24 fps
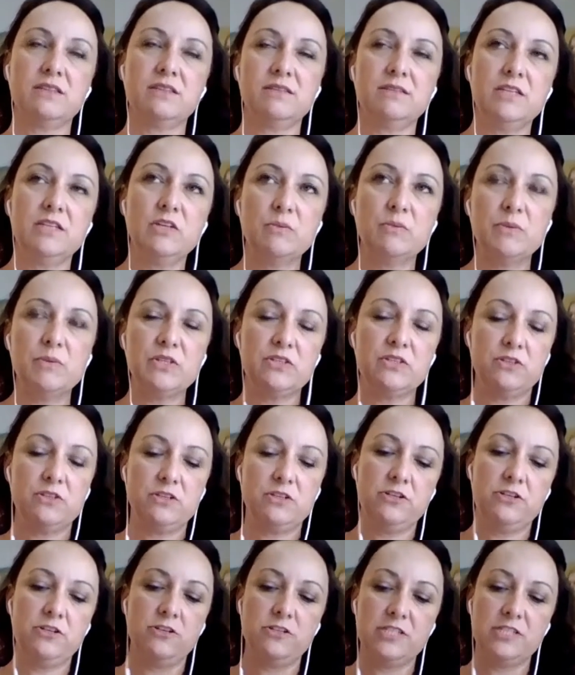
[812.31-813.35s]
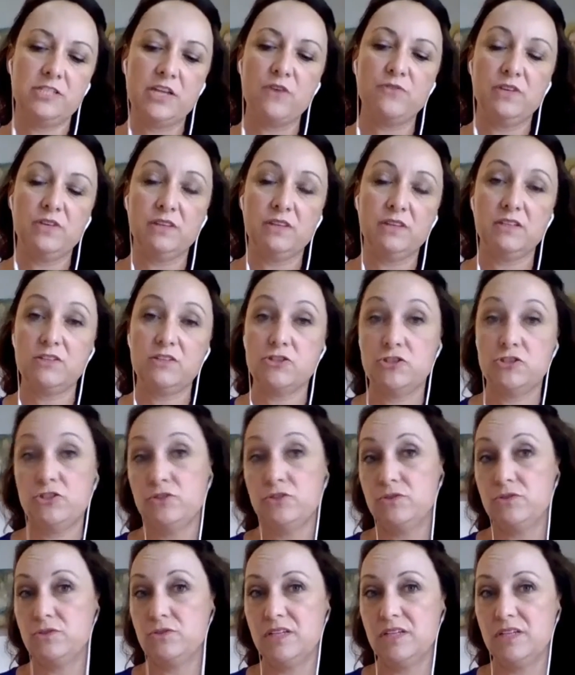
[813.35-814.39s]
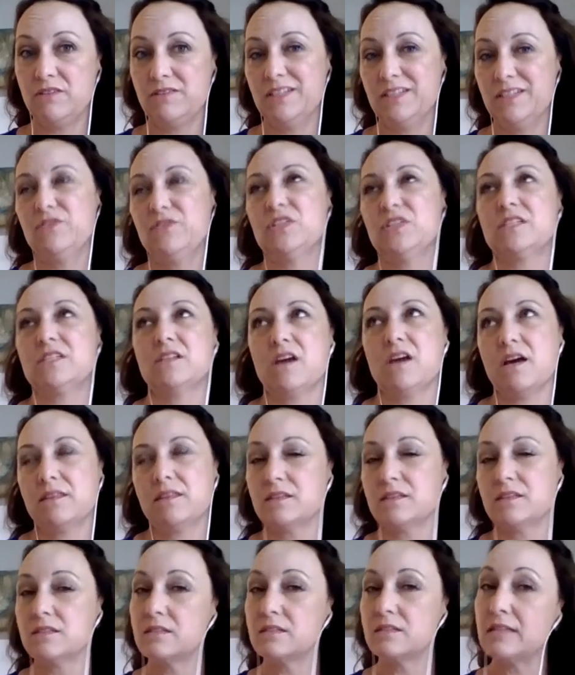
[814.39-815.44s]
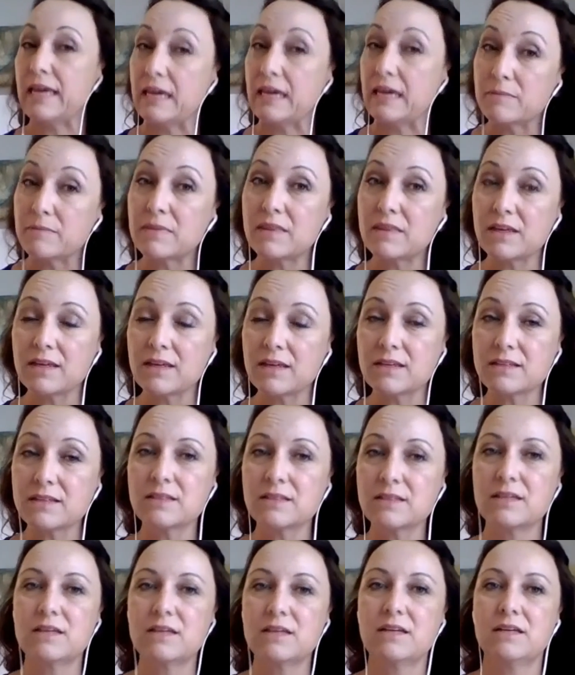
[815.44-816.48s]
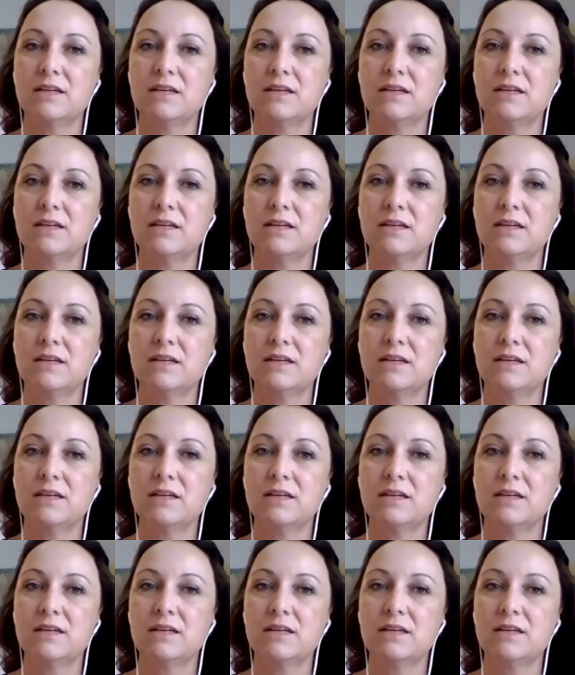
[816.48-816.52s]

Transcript: you can put yourself in their shoes, even if it's not the same thing.